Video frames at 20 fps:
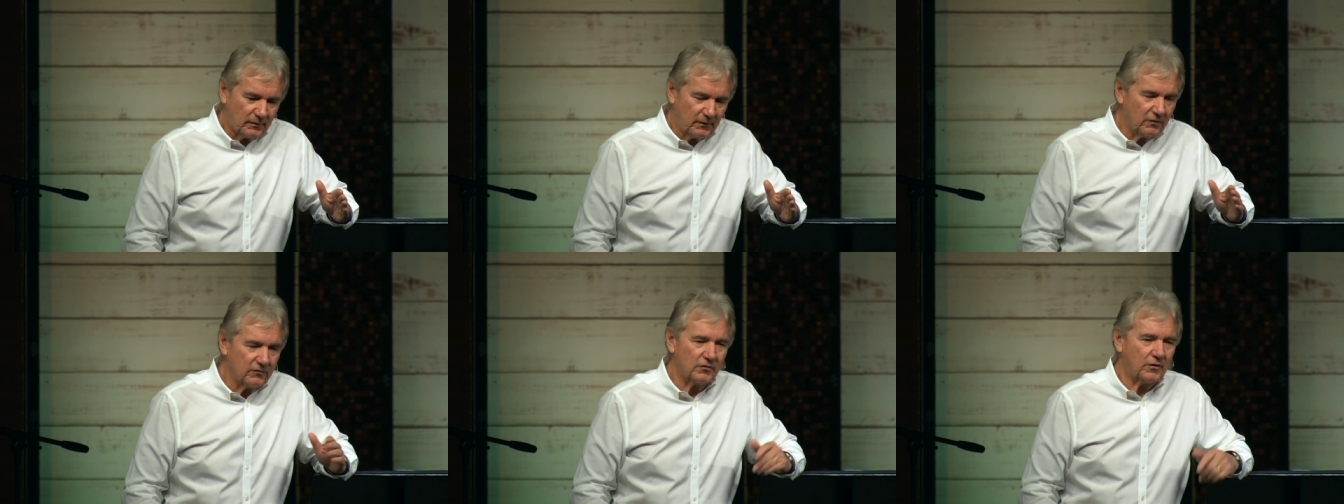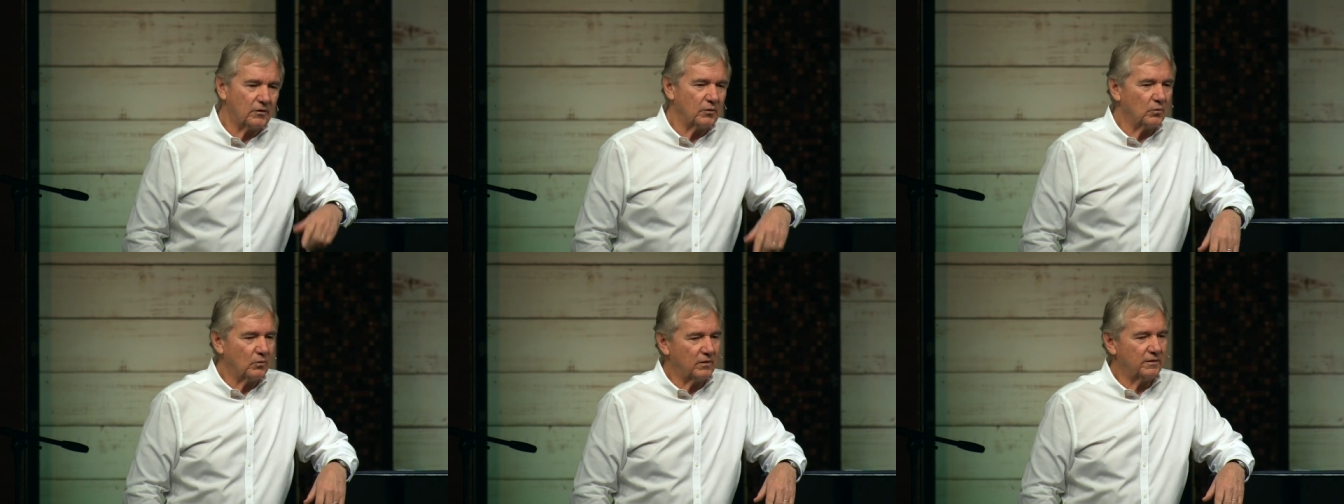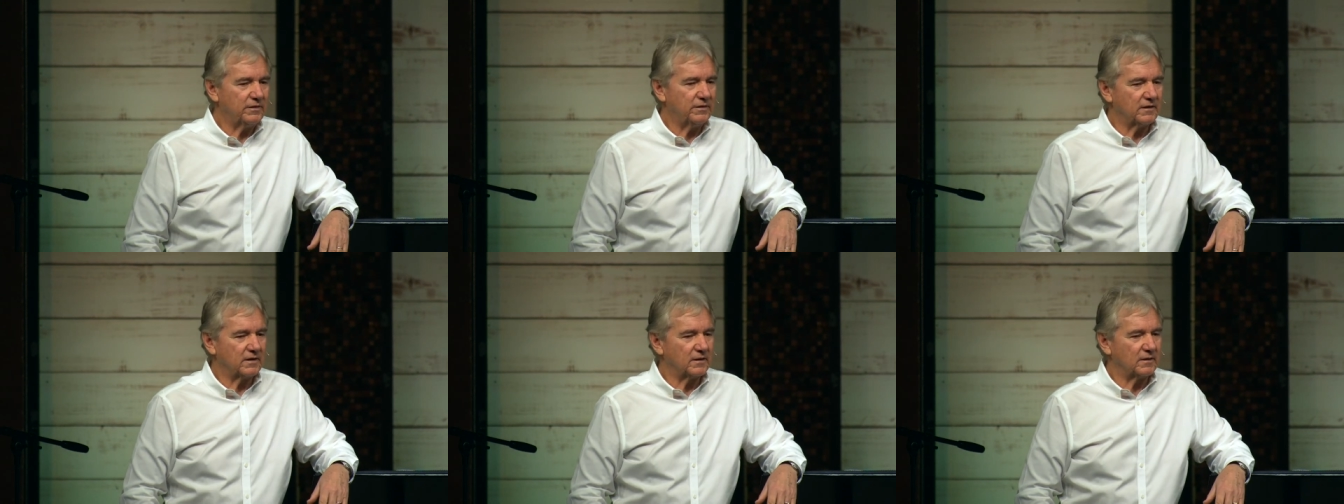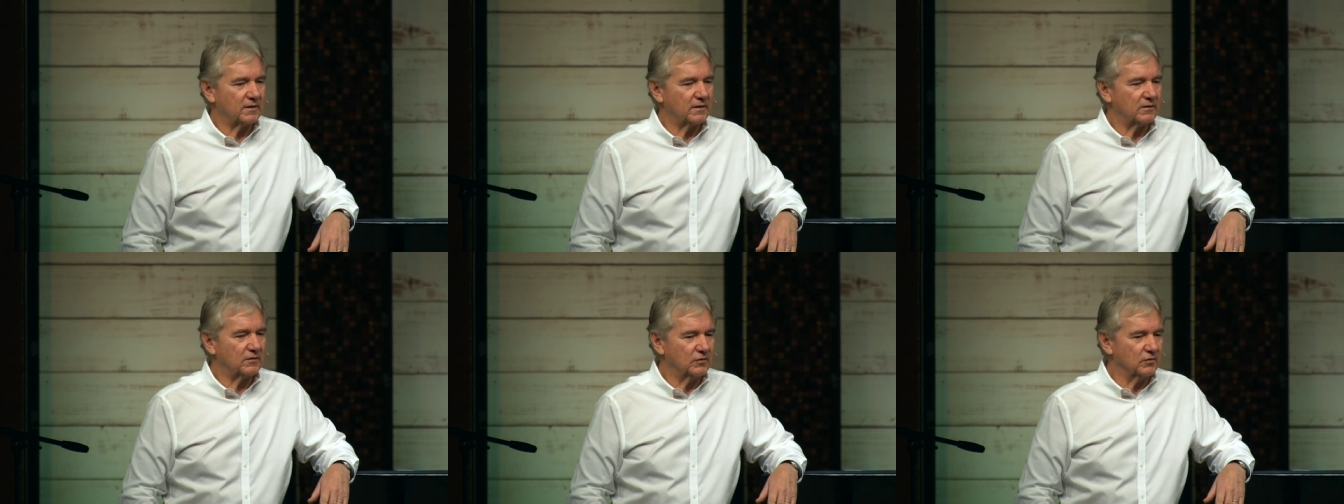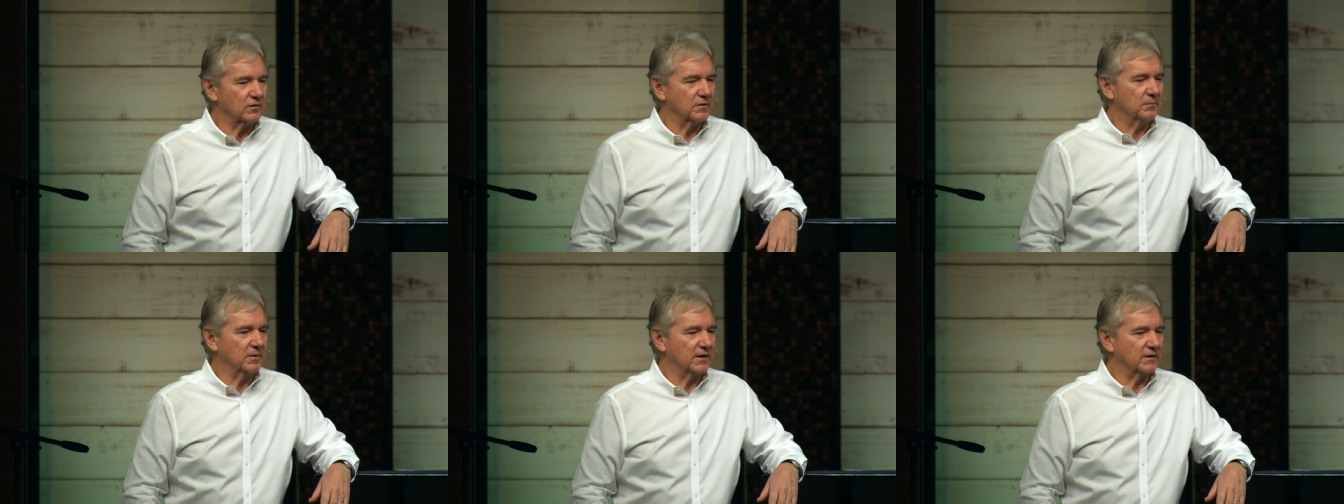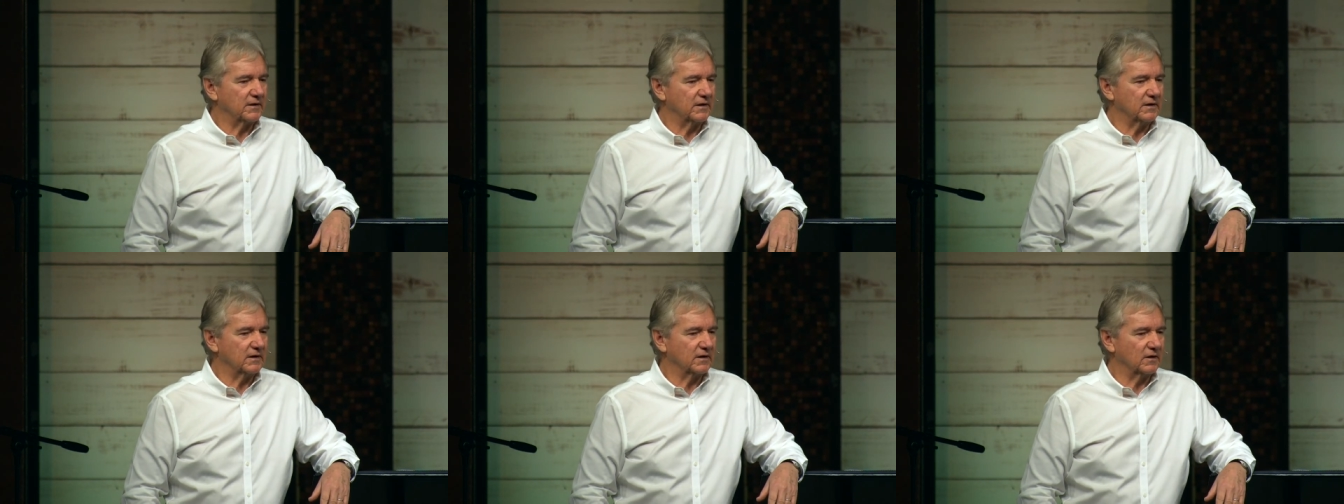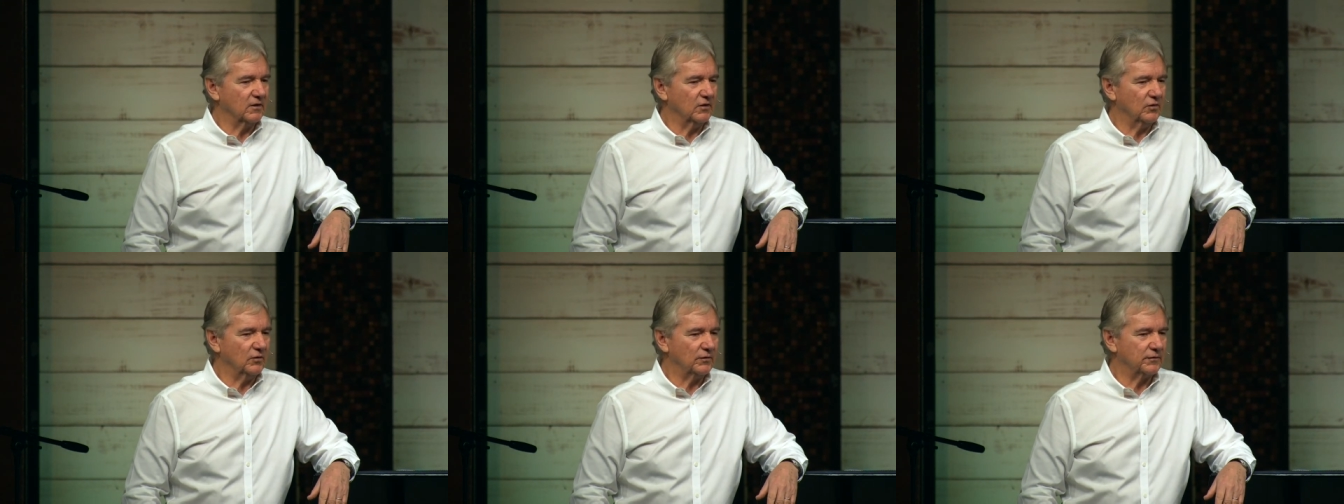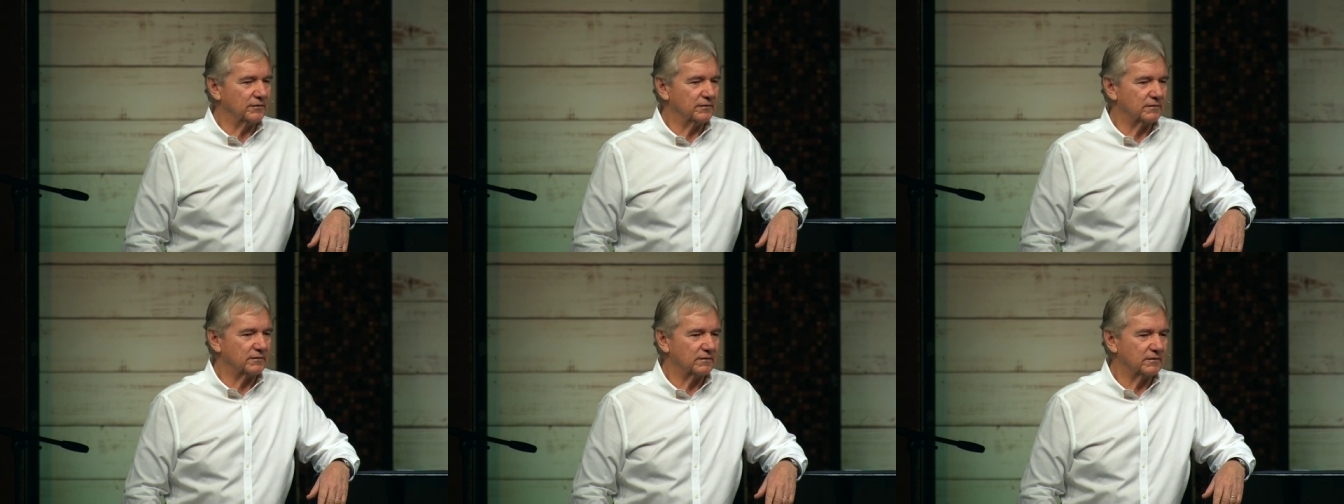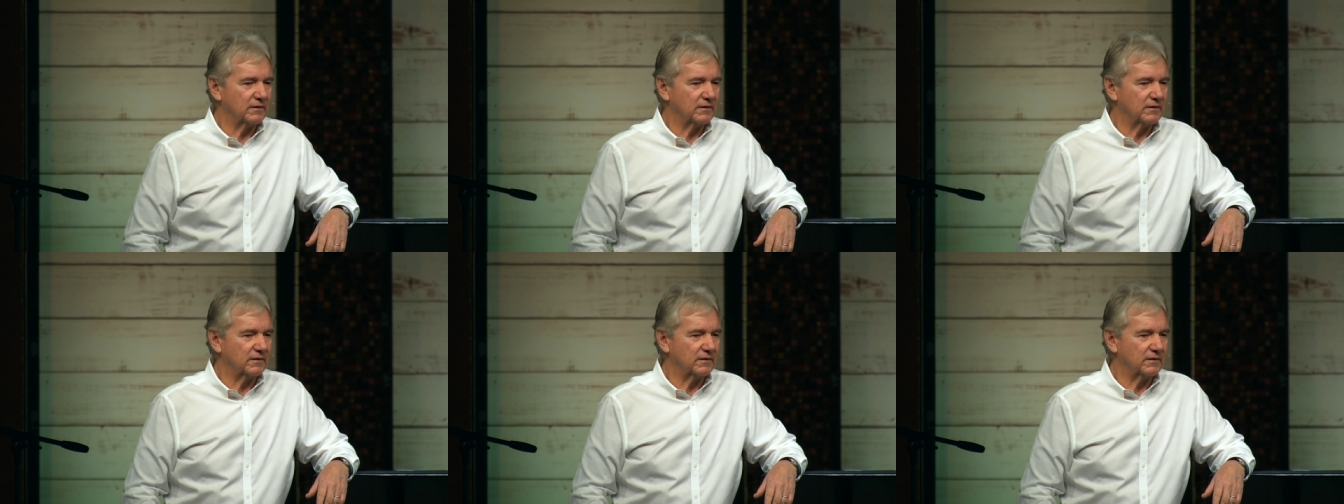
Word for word: There's only one thing good about getting old.